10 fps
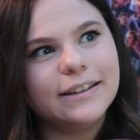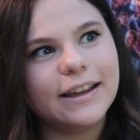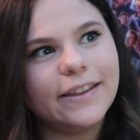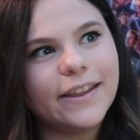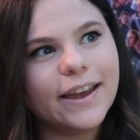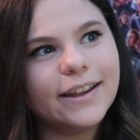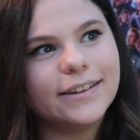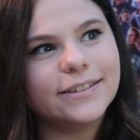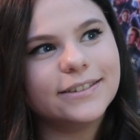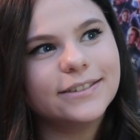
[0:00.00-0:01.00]
And
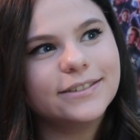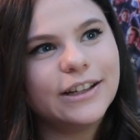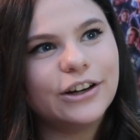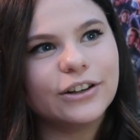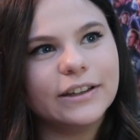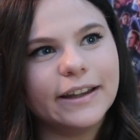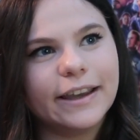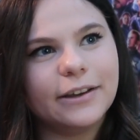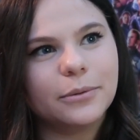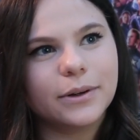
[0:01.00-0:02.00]
then her and
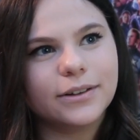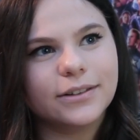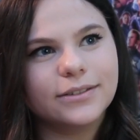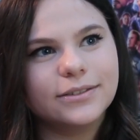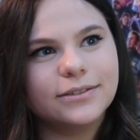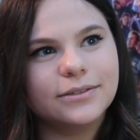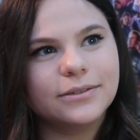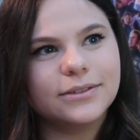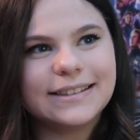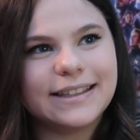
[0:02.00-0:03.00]
Lake were
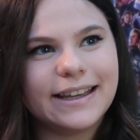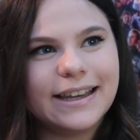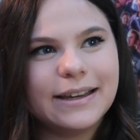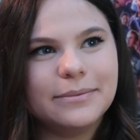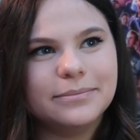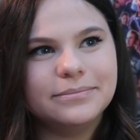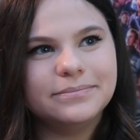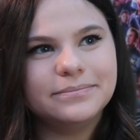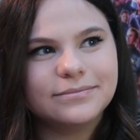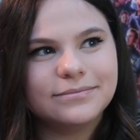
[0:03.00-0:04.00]
texting him
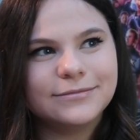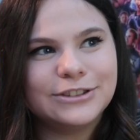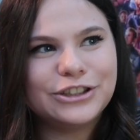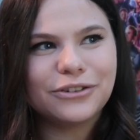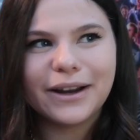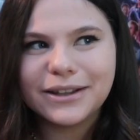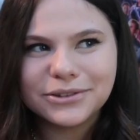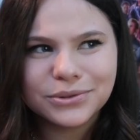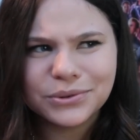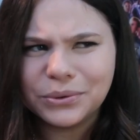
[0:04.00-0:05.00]
during
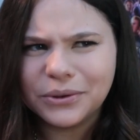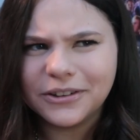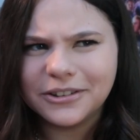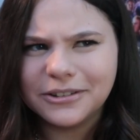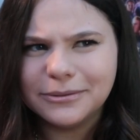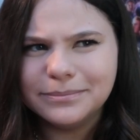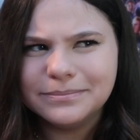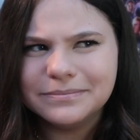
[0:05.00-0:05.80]
school